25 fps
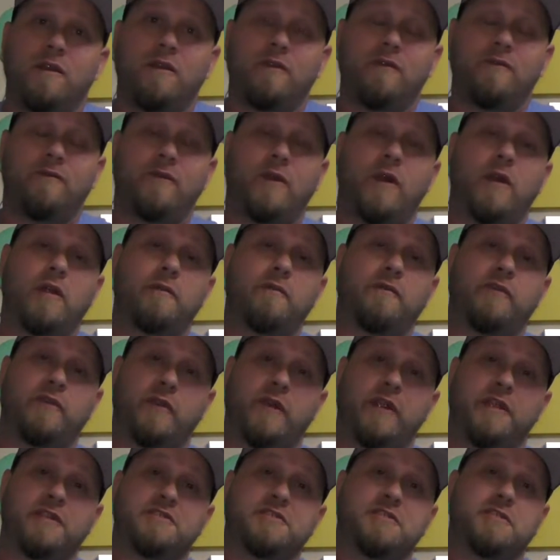Farm
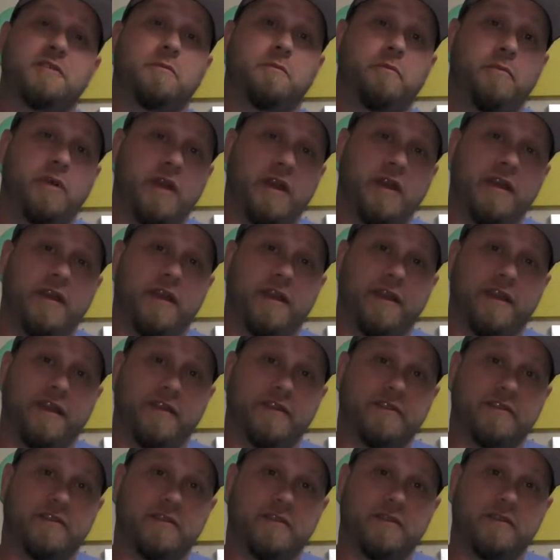Fresh Butt
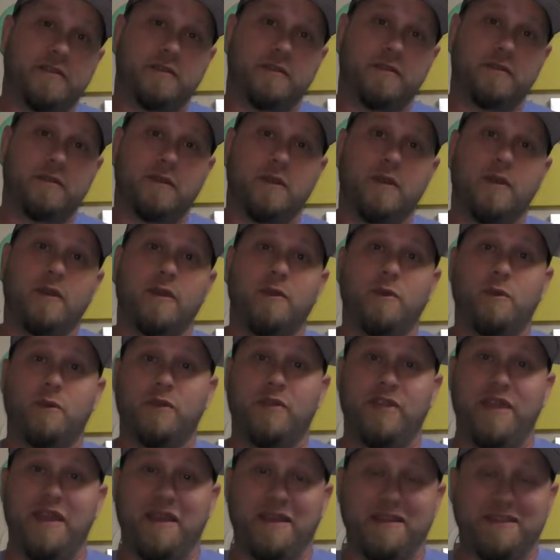Nuggets.
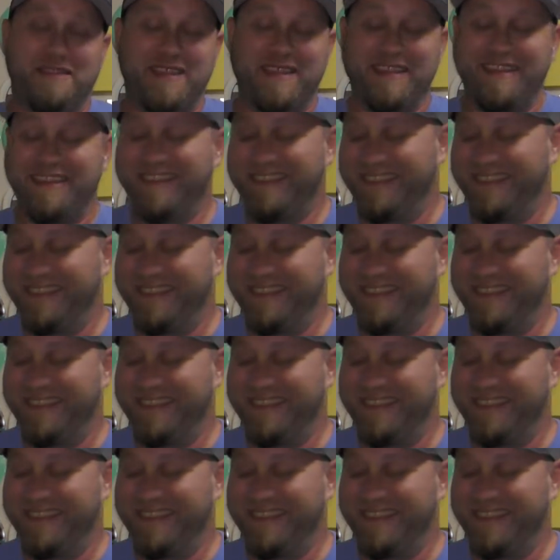Without...